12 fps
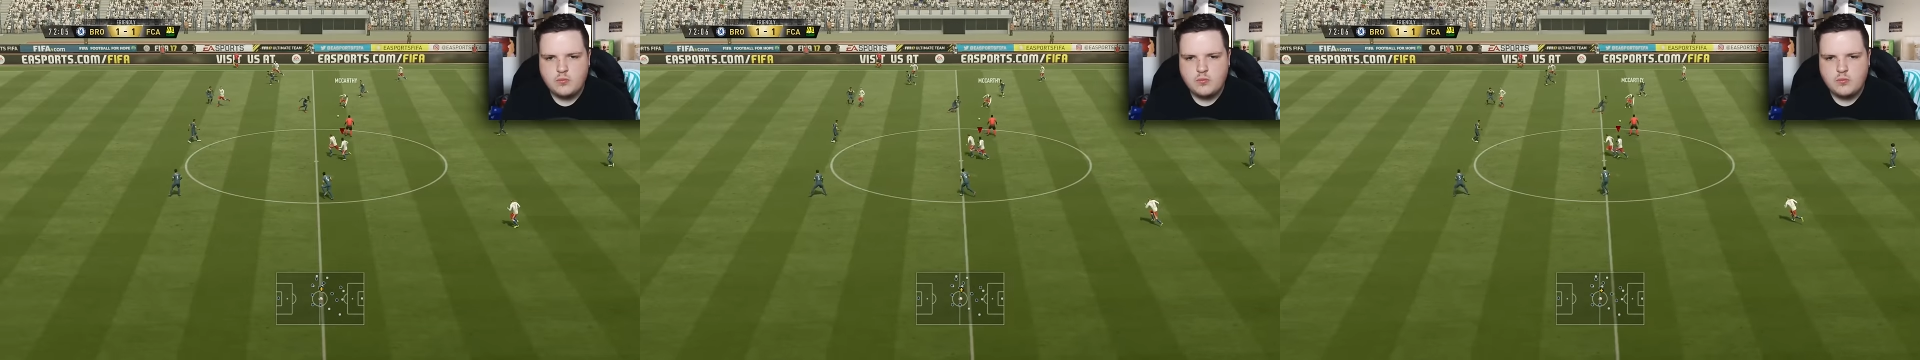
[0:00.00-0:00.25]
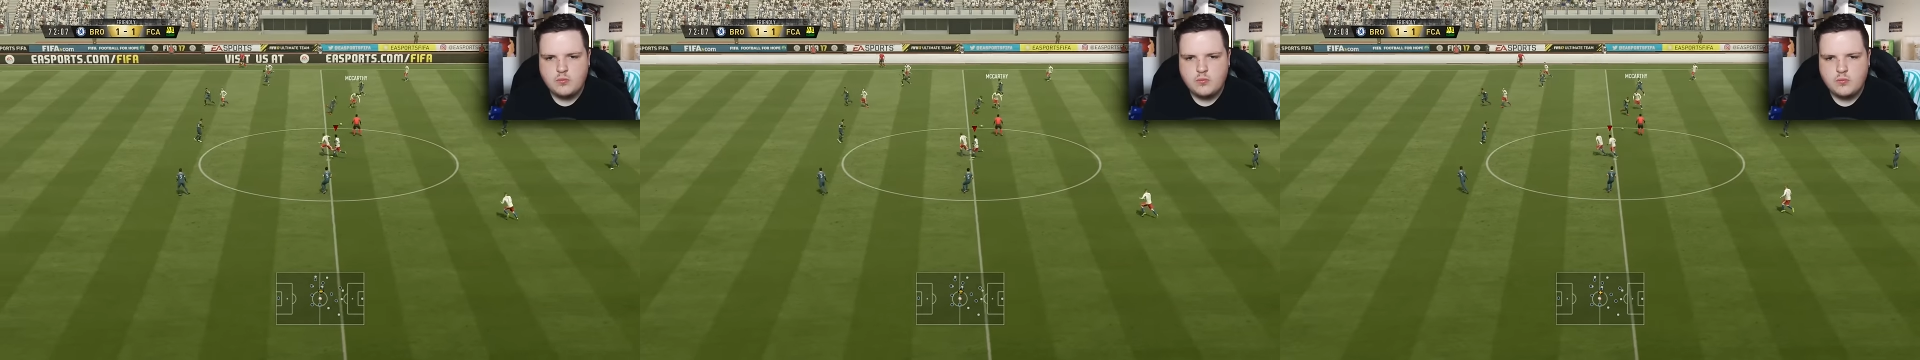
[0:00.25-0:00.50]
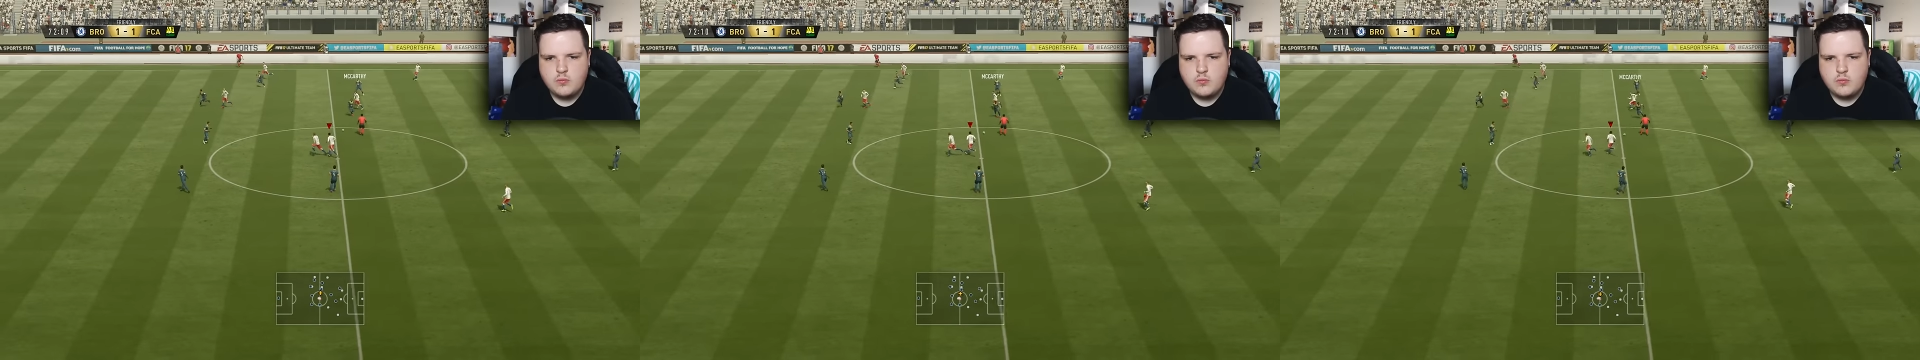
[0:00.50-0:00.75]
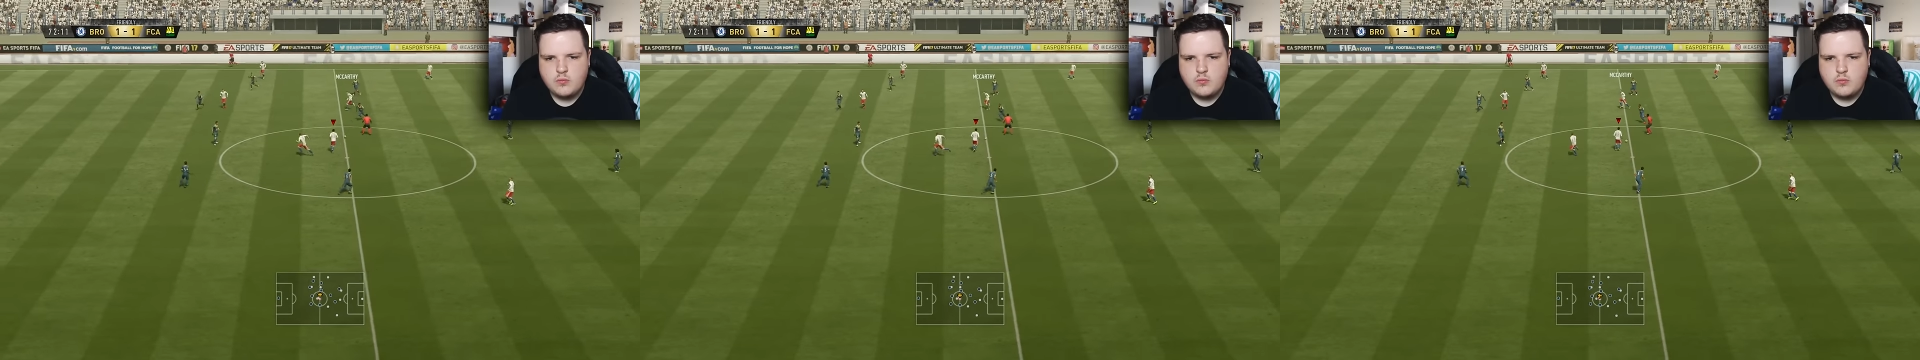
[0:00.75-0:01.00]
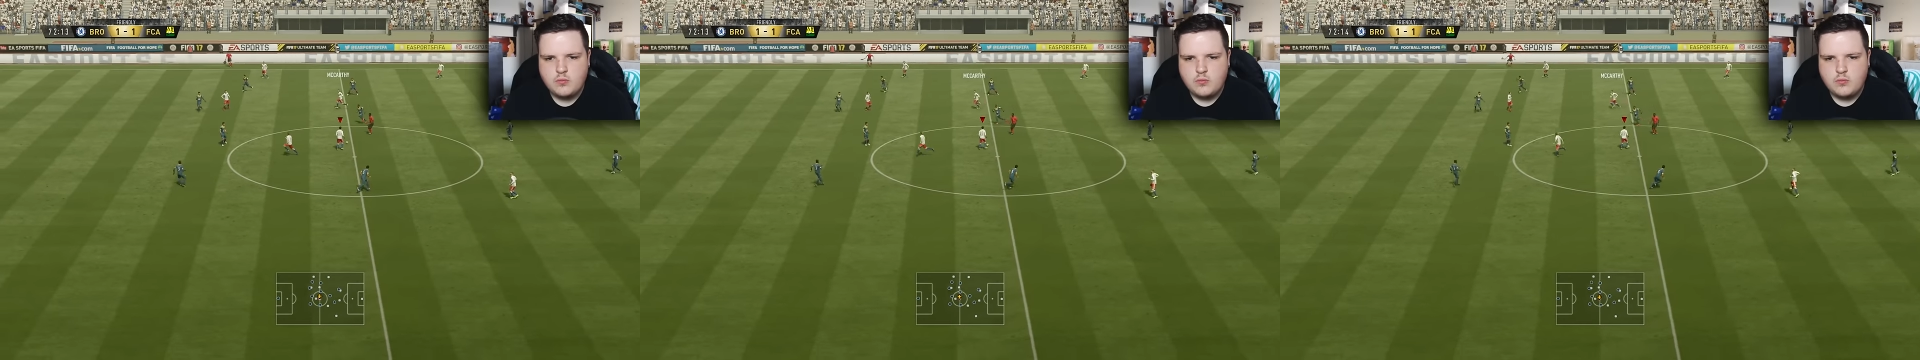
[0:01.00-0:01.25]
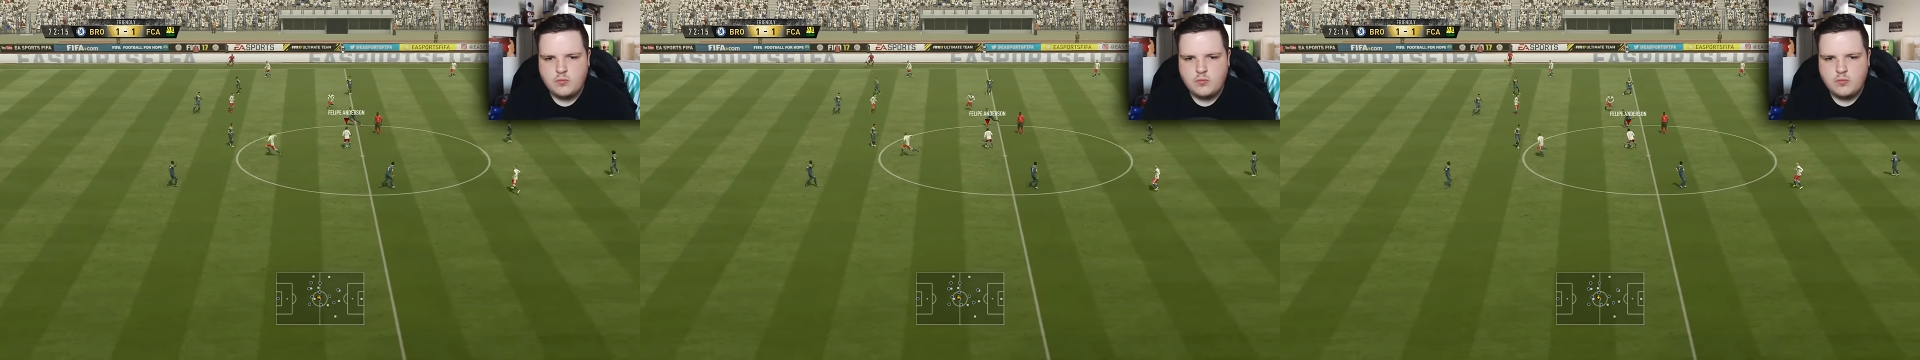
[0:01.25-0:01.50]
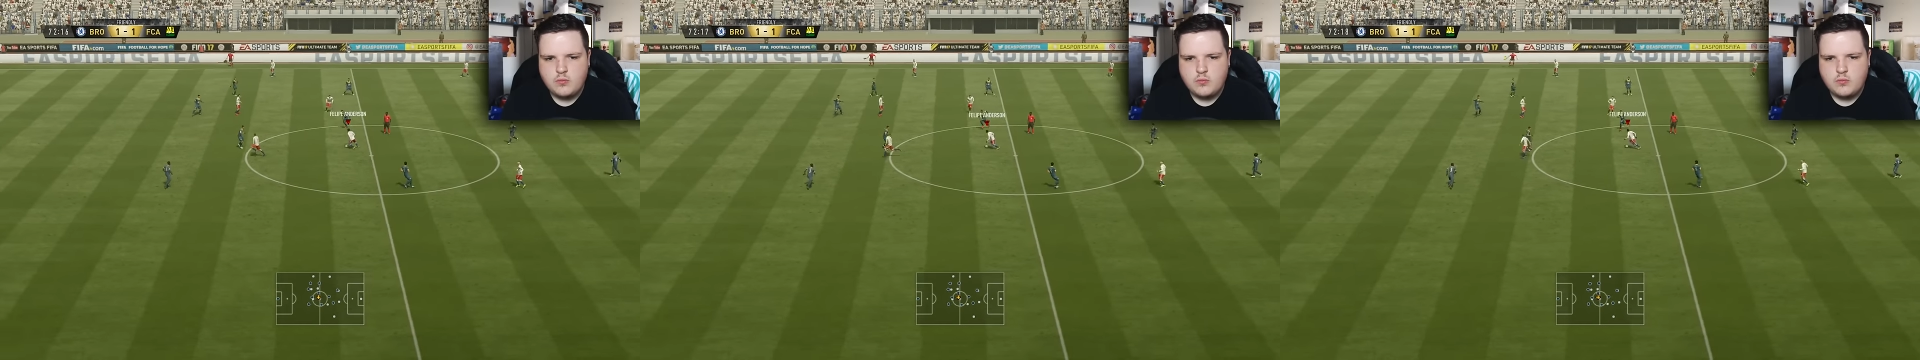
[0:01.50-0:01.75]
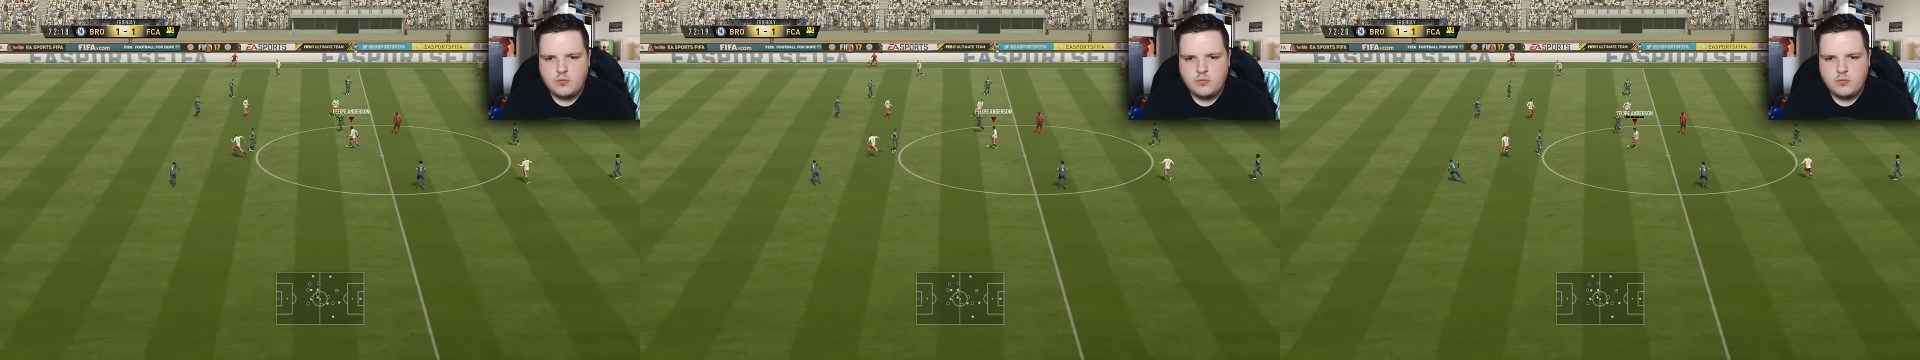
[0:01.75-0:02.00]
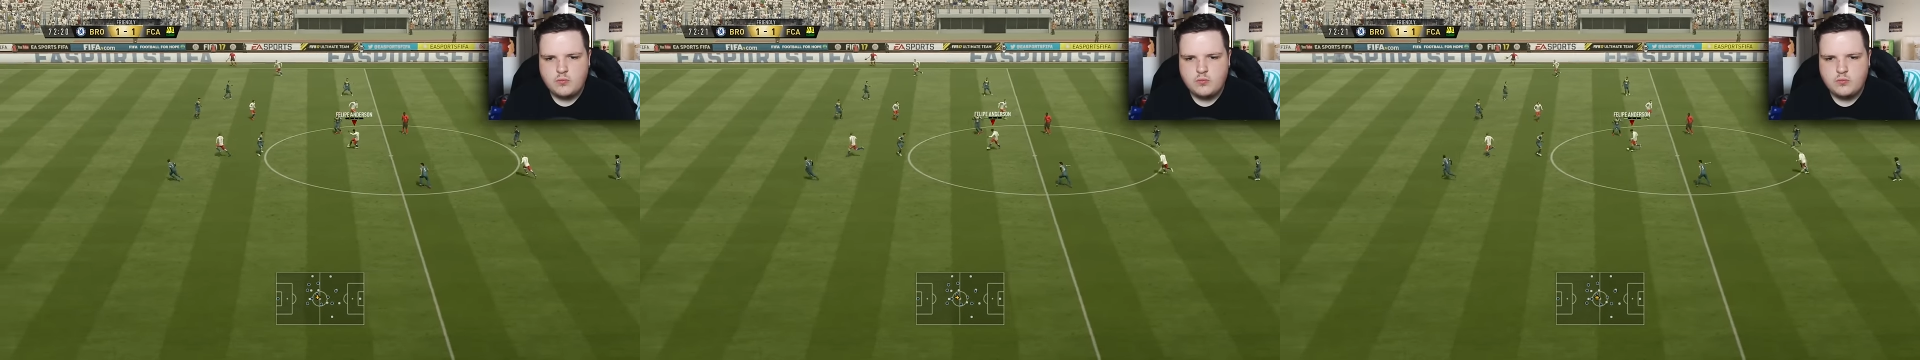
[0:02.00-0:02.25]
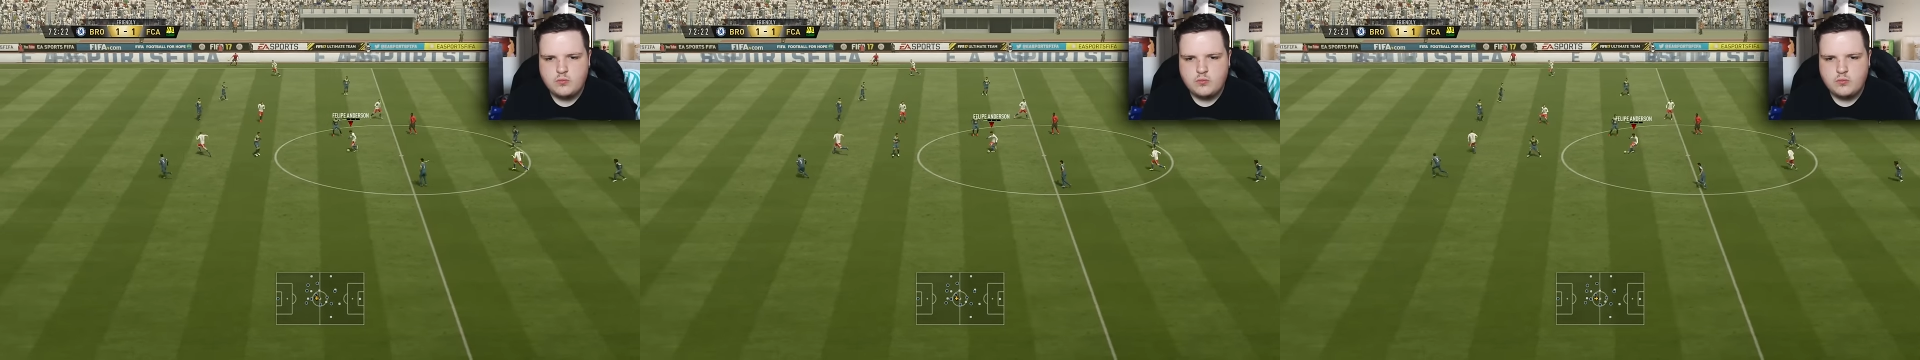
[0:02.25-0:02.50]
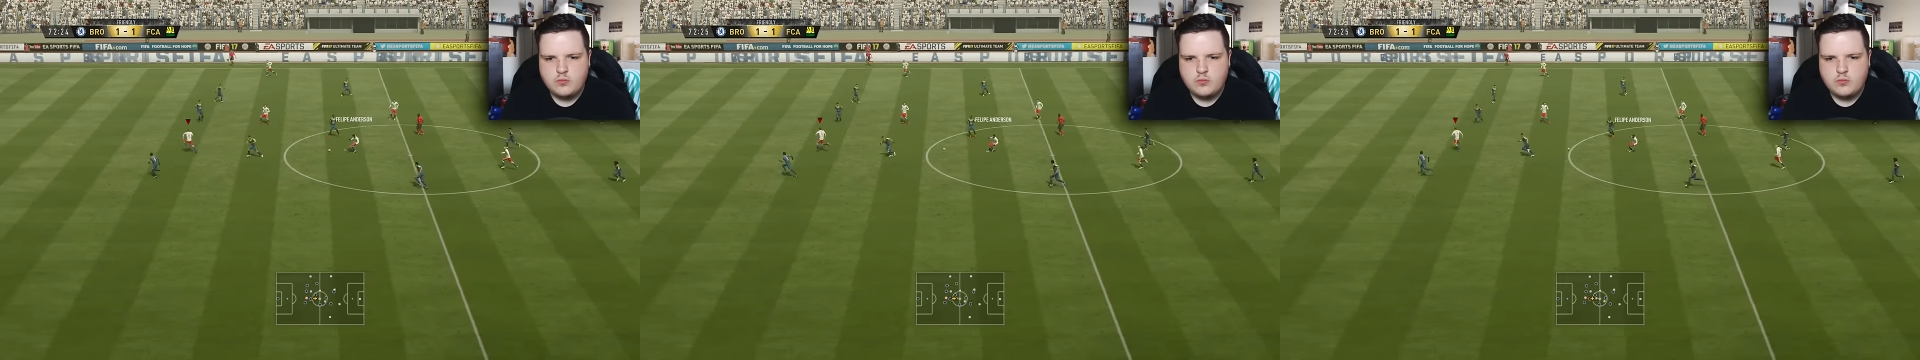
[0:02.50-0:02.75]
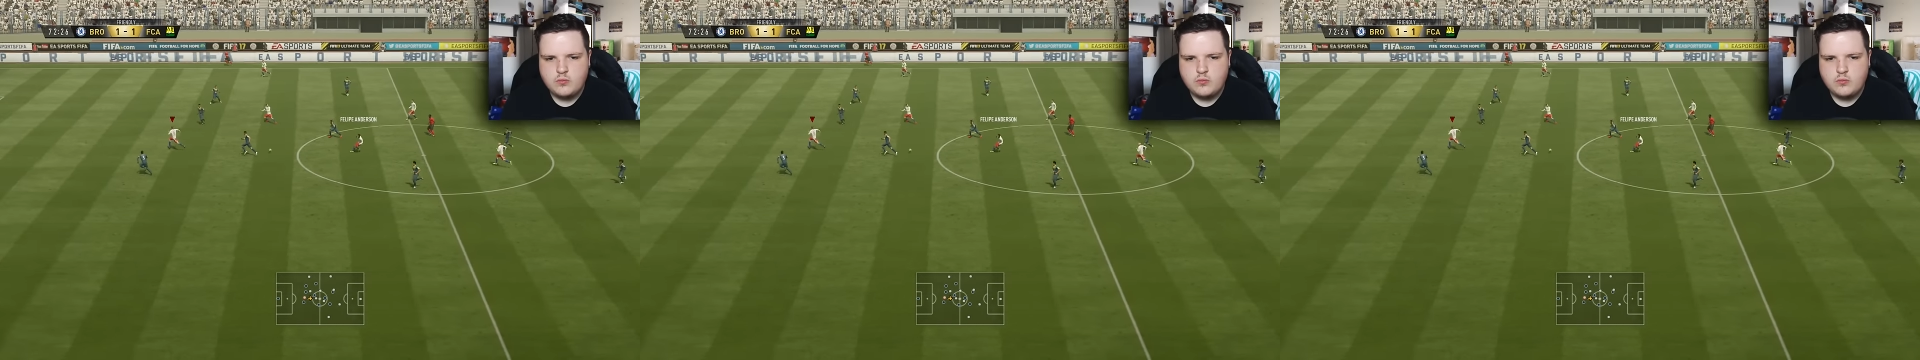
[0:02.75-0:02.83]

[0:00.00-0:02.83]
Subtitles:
(silence)